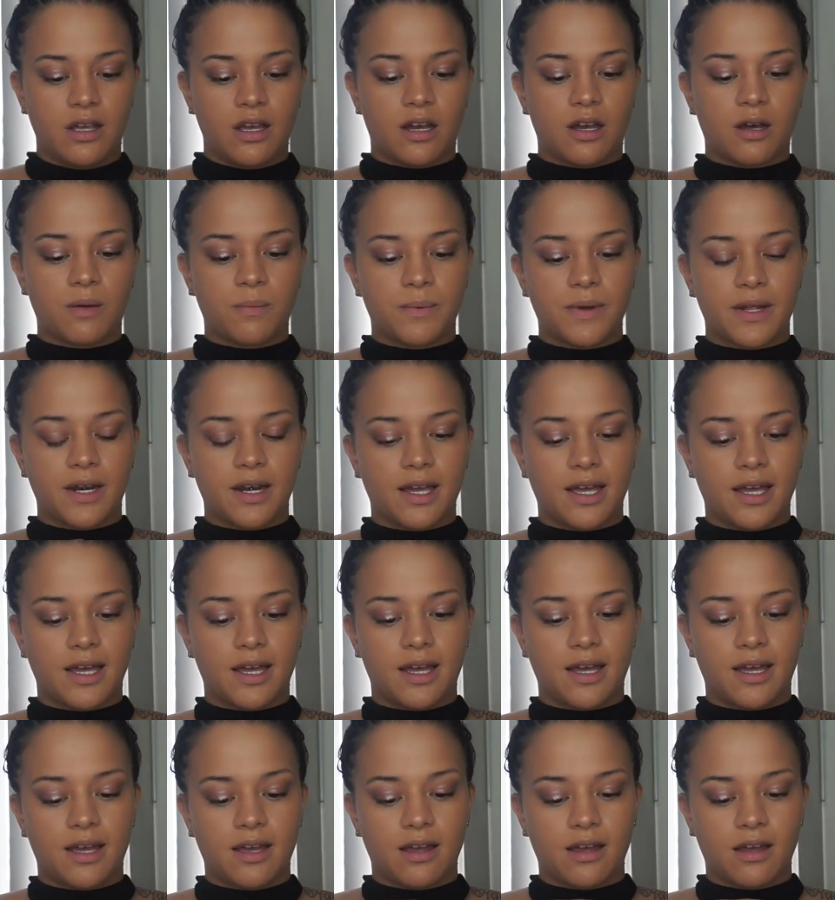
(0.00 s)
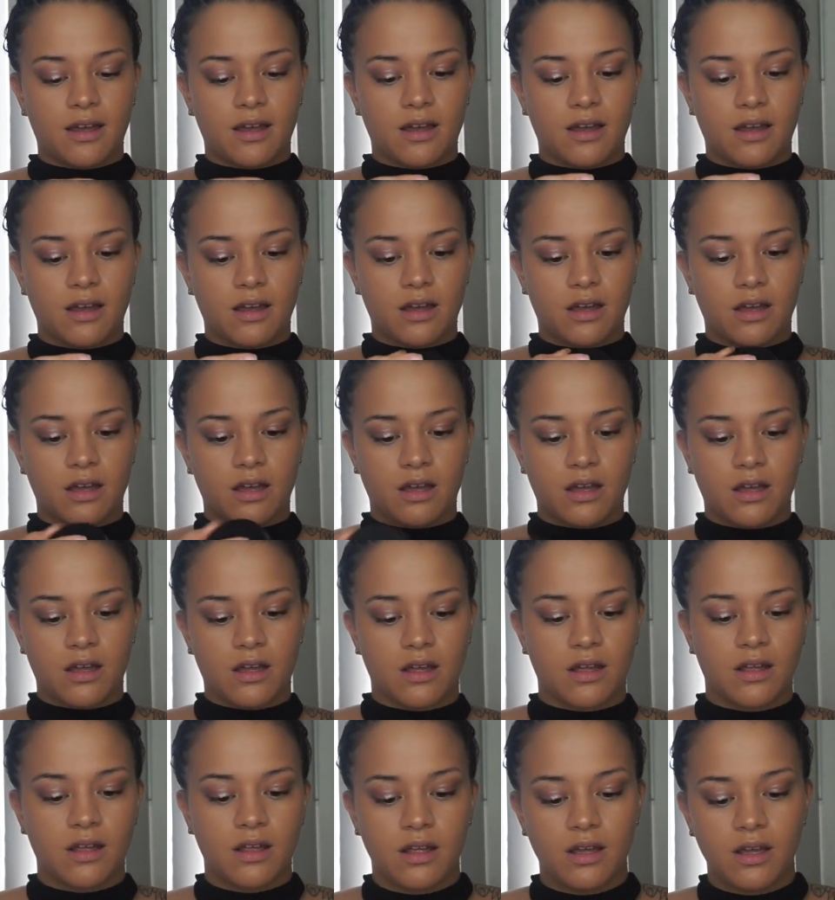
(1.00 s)
Open it.
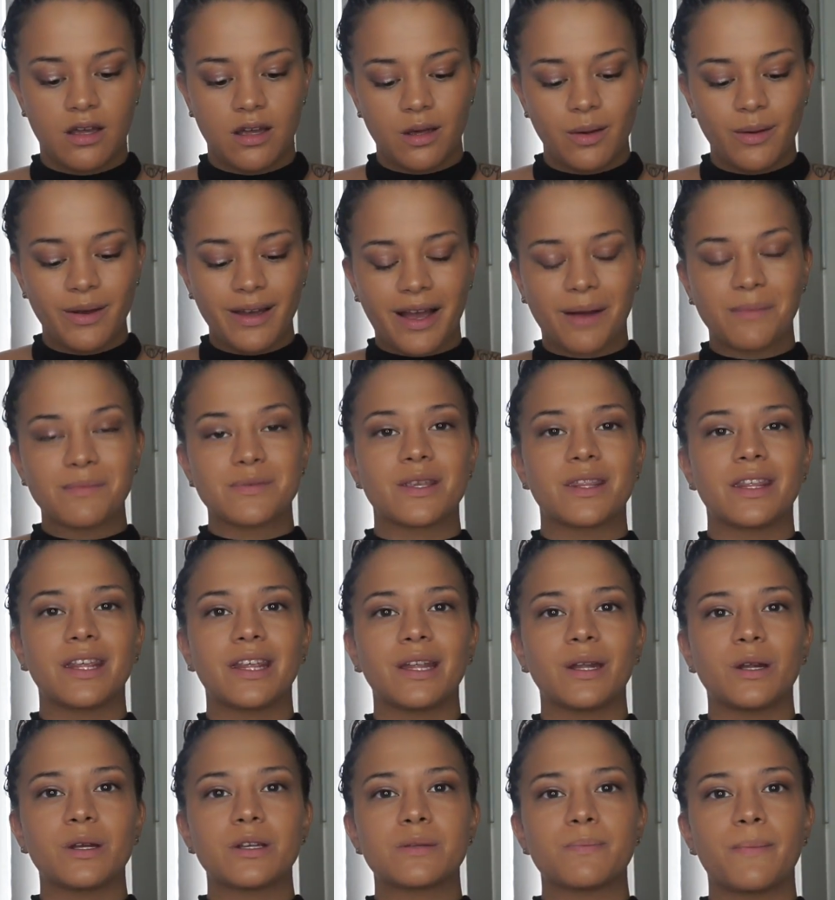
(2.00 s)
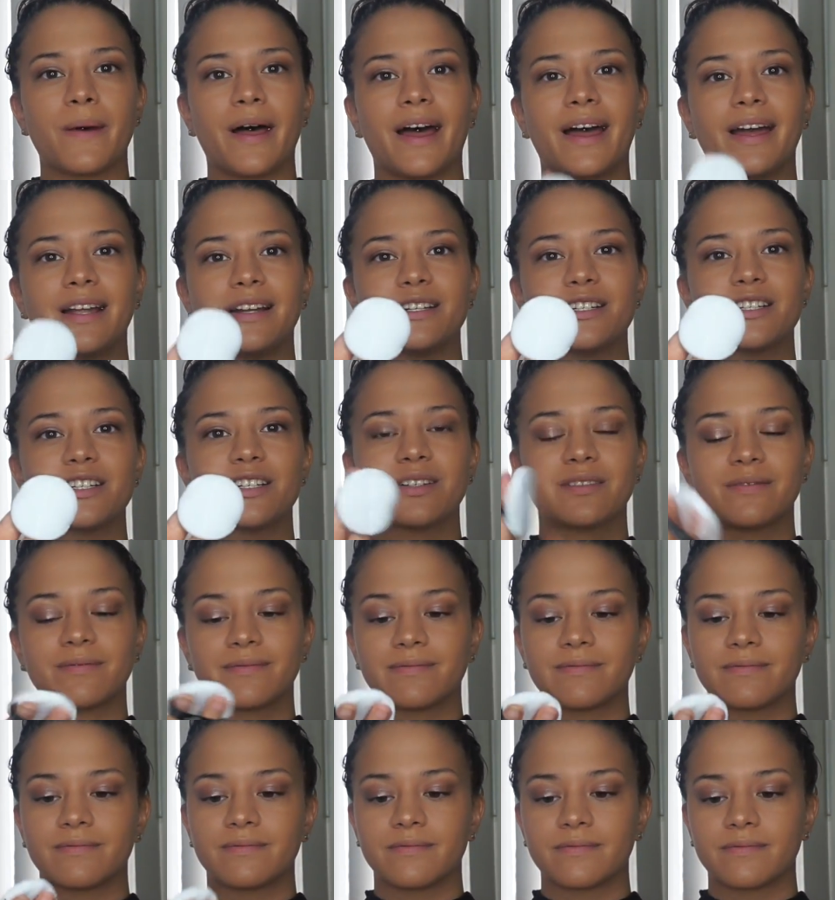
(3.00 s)
It really comes with a little sponge.
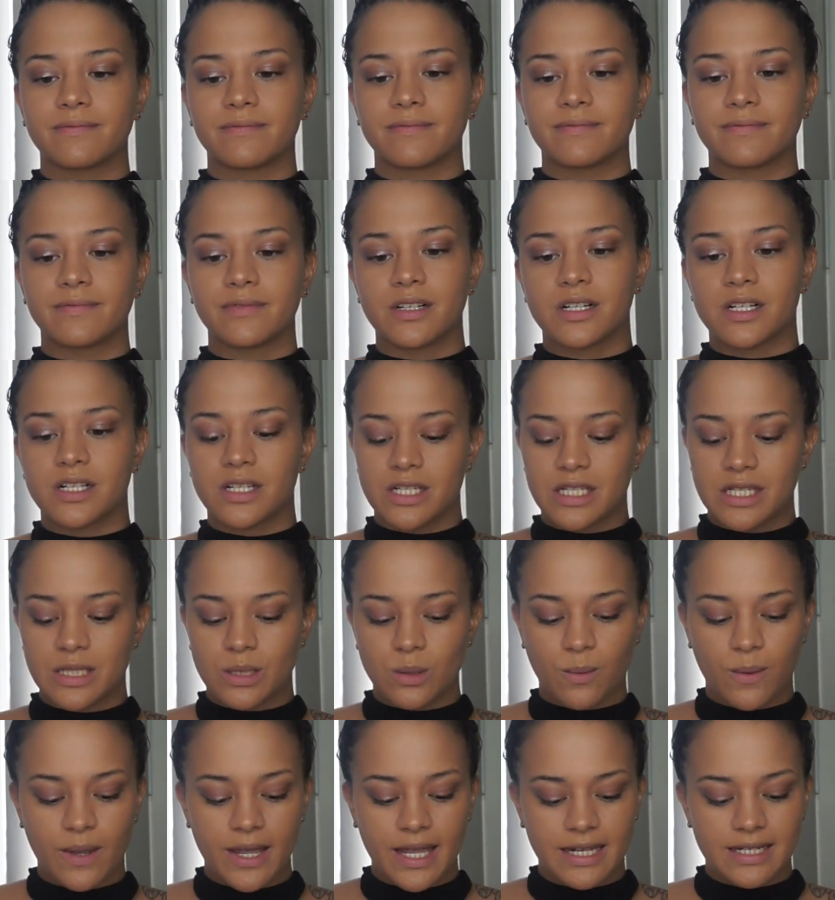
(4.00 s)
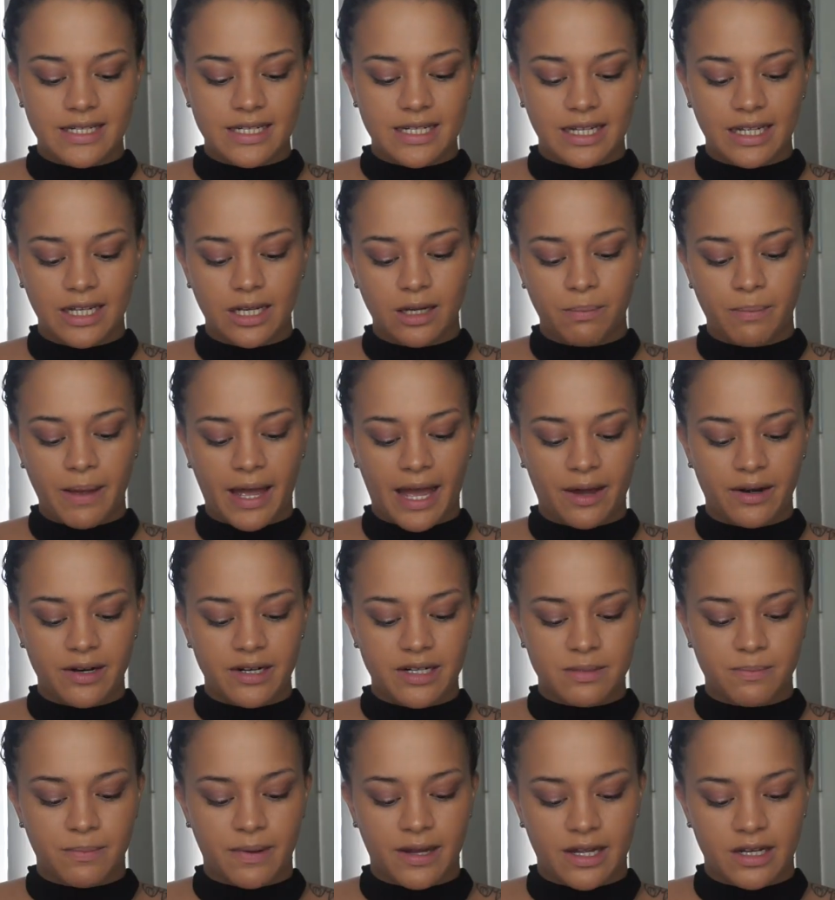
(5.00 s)
Sweet, a little powder
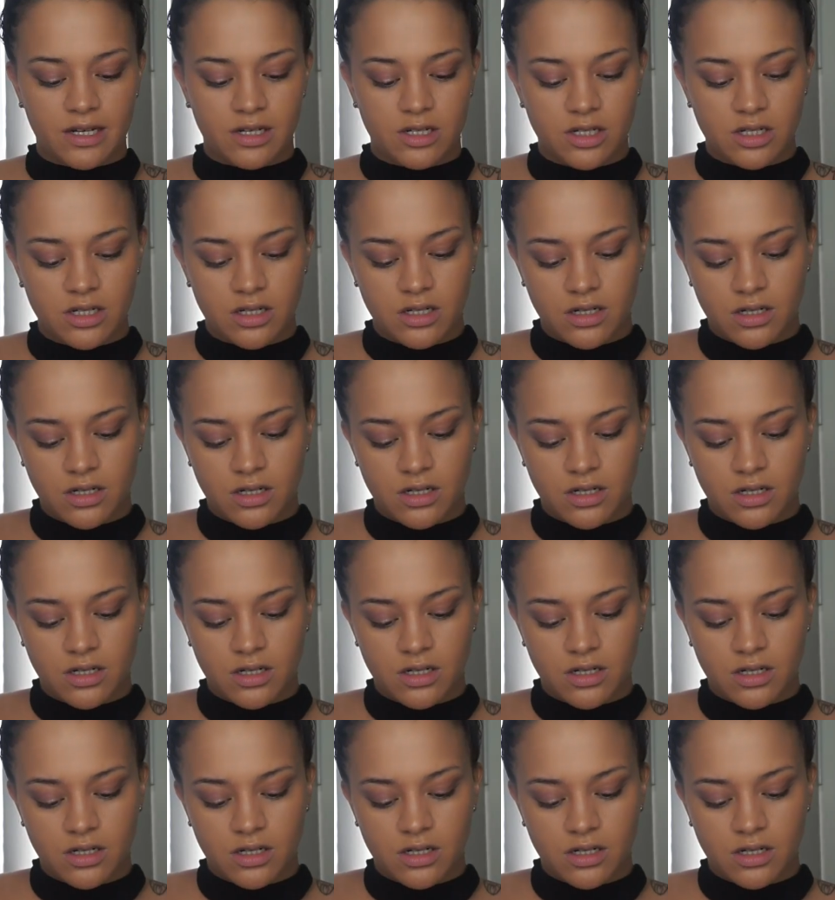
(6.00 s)
sponge.